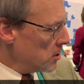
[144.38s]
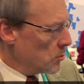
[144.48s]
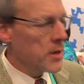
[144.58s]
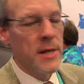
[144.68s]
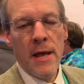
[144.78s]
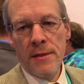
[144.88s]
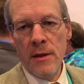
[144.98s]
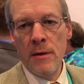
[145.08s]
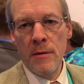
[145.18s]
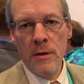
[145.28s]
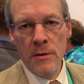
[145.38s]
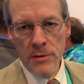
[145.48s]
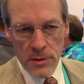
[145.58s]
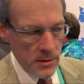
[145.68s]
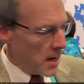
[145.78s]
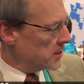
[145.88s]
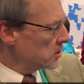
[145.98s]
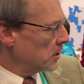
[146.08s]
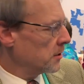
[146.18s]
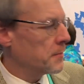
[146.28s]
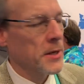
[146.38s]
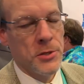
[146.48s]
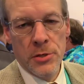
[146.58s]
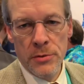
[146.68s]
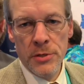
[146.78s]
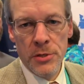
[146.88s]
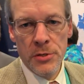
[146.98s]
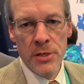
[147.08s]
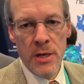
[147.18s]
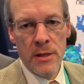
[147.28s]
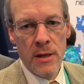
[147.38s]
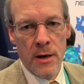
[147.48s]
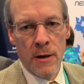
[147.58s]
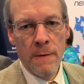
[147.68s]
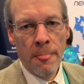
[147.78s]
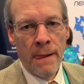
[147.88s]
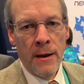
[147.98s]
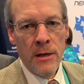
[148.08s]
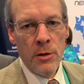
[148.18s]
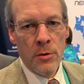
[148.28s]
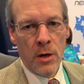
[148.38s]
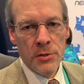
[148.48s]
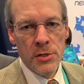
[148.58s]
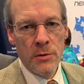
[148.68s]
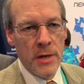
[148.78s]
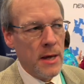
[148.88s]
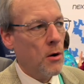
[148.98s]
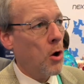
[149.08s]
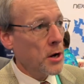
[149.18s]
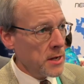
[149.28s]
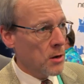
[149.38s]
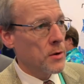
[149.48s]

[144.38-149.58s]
you would get the, the, the, nice clear picture that you're seeing there. You gotcha. also get audio